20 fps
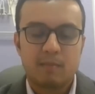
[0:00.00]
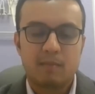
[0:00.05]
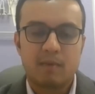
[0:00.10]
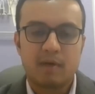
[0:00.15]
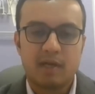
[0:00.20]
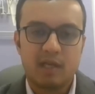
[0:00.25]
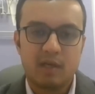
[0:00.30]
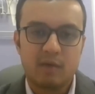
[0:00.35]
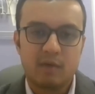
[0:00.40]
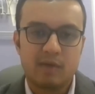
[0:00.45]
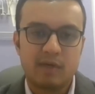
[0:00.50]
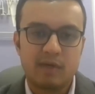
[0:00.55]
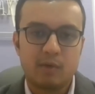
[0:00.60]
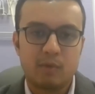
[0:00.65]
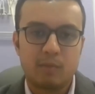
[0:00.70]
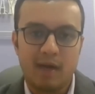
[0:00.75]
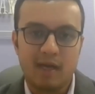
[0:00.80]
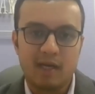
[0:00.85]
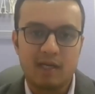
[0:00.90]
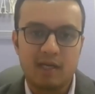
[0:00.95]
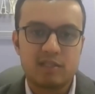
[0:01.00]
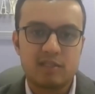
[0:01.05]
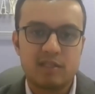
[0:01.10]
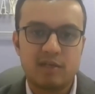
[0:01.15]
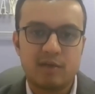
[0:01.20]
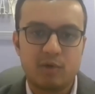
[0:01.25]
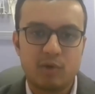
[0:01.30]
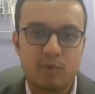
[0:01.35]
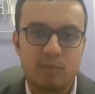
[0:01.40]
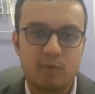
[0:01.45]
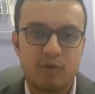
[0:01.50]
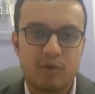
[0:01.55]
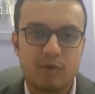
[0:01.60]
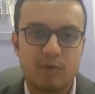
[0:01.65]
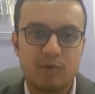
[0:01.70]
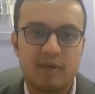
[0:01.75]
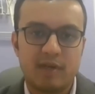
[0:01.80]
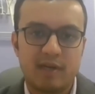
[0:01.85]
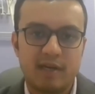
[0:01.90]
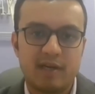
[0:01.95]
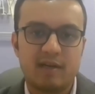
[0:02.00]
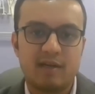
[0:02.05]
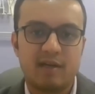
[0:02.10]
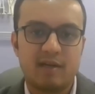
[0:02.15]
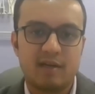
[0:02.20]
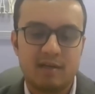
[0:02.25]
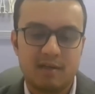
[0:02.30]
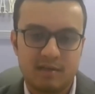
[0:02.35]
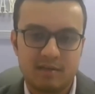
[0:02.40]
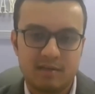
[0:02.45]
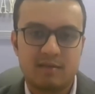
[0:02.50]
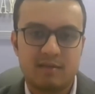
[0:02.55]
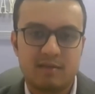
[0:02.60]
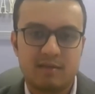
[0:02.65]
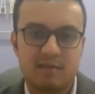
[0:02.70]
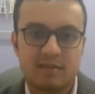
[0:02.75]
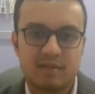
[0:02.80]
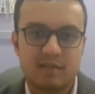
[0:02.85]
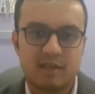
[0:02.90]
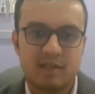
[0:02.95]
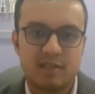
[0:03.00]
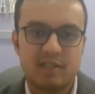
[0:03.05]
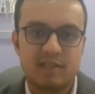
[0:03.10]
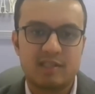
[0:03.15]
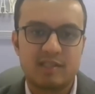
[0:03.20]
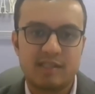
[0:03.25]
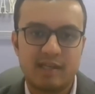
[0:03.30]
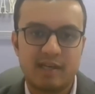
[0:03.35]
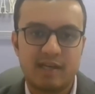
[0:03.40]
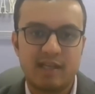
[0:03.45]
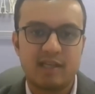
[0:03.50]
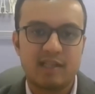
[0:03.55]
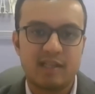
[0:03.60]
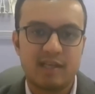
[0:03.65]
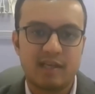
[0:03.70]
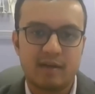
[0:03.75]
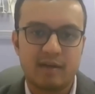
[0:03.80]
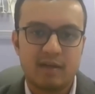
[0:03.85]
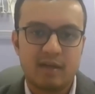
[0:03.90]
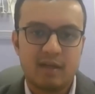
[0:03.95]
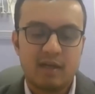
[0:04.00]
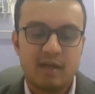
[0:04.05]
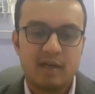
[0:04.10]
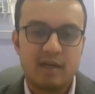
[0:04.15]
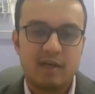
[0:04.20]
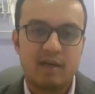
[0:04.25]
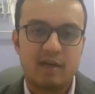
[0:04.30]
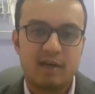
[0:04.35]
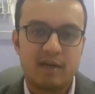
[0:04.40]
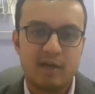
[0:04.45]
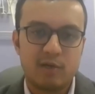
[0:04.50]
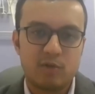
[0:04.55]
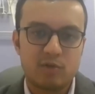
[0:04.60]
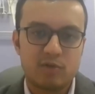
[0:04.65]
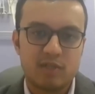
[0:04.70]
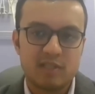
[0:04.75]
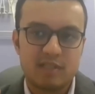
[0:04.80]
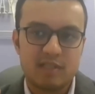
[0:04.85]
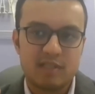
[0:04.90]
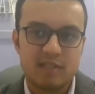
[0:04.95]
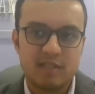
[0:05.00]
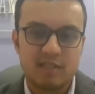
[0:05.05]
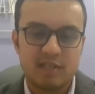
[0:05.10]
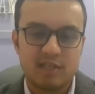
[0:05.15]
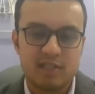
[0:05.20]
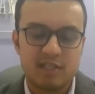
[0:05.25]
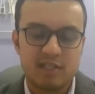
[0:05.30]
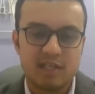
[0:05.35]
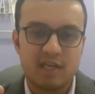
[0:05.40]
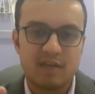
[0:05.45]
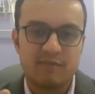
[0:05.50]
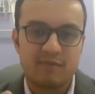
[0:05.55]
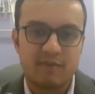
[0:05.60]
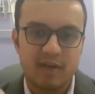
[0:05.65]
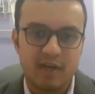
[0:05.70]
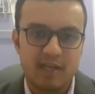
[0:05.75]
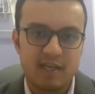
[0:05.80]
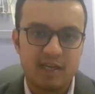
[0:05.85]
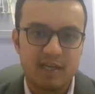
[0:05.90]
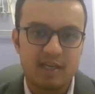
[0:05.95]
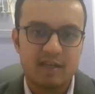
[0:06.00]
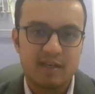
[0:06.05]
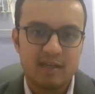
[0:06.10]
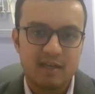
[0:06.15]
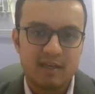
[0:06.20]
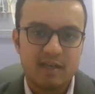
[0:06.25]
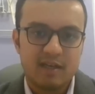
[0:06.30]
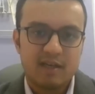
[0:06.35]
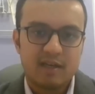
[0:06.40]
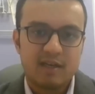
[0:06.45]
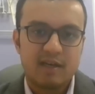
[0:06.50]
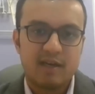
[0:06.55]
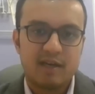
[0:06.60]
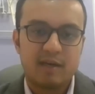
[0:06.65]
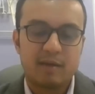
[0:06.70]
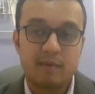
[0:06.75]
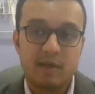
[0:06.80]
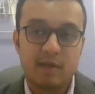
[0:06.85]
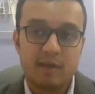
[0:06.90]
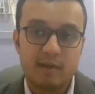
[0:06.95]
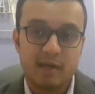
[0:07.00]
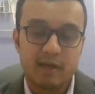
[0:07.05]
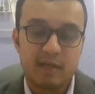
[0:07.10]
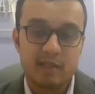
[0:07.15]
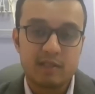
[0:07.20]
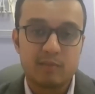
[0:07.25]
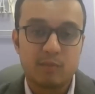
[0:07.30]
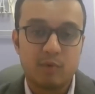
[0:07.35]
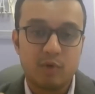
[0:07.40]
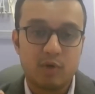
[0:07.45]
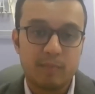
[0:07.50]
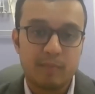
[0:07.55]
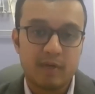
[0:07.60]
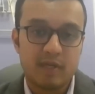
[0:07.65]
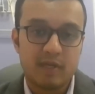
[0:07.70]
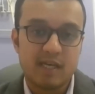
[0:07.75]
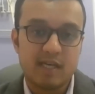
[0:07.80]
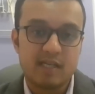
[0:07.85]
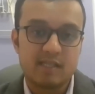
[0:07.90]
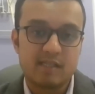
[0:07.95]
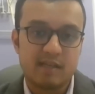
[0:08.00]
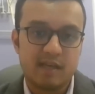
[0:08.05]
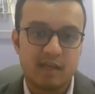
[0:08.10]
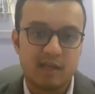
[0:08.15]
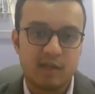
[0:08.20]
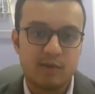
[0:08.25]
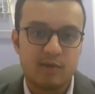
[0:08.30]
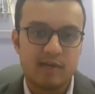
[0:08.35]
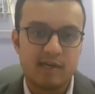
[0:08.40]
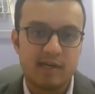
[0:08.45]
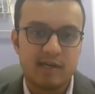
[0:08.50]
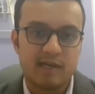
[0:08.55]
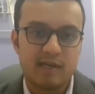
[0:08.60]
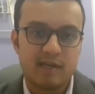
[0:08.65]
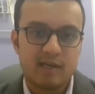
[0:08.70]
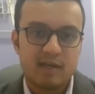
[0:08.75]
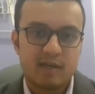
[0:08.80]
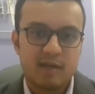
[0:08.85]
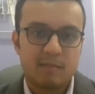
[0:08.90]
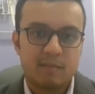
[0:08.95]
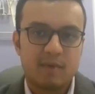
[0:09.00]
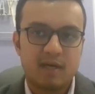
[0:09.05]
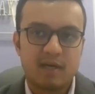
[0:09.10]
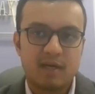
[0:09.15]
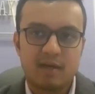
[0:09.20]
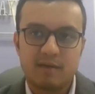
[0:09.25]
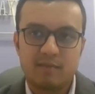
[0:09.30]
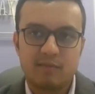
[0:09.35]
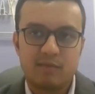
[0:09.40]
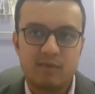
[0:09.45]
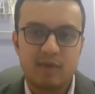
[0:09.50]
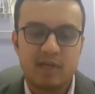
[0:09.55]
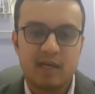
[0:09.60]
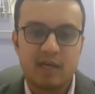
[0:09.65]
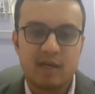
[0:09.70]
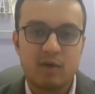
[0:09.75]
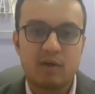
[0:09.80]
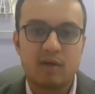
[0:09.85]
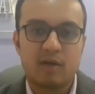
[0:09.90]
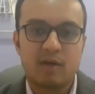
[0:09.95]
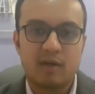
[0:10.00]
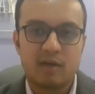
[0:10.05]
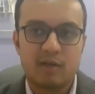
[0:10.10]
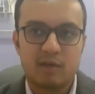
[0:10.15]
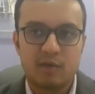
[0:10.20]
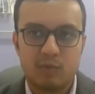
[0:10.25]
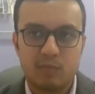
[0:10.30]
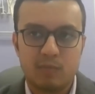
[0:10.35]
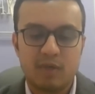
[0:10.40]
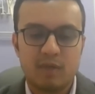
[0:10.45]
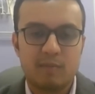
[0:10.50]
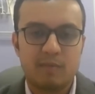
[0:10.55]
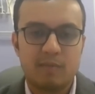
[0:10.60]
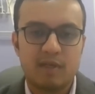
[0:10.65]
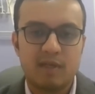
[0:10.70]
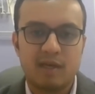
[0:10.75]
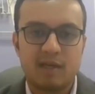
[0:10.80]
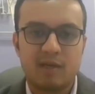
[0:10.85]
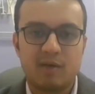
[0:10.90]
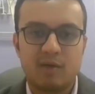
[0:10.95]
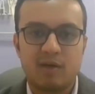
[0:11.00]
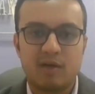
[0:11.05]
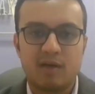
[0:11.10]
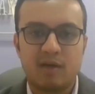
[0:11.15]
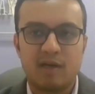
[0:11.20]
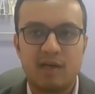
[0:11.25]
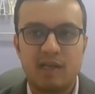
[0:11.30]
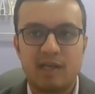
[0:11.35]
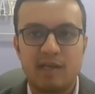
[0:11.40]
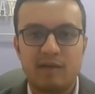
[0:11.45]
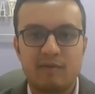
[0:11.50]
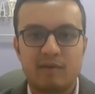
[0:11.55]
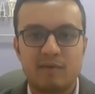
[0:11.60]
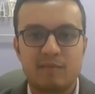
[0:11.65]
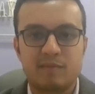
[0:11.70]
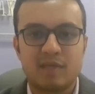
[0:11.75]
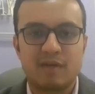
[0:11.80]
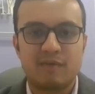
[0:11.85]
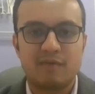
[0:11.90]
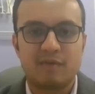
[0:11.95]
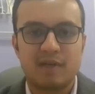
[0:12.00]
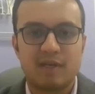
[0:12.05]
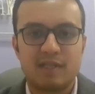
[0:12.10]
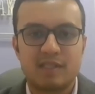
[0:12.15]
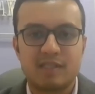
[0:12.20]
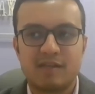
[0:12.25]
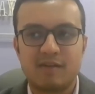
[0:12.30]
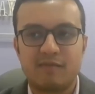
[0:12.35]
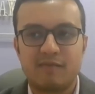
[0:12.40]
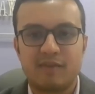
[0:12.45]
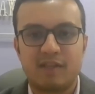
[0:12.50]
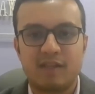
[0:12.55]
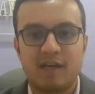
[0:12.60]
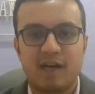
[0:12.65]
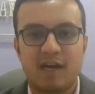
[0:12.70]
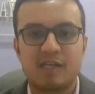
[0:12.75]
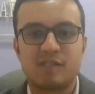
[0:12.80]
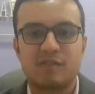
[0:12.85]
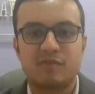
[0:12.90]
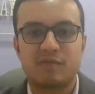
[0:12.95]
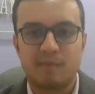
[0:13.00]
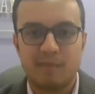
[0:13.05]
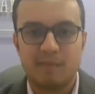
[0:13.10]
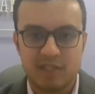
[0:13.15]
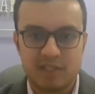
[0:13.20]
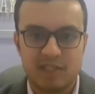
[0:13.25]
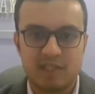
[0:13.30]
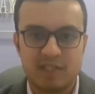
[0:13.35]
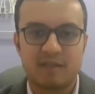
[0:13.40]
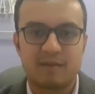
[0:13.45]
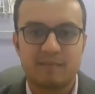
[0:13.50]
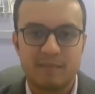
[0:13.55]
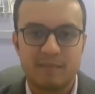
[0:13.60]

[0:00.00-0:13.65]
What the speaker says: But even to manage that robot, you need a surgeon sitting there. It reduces the surgical fatigue. It is more precise and accurate. But a human being cannot leave himself or herself in the hands of a machine,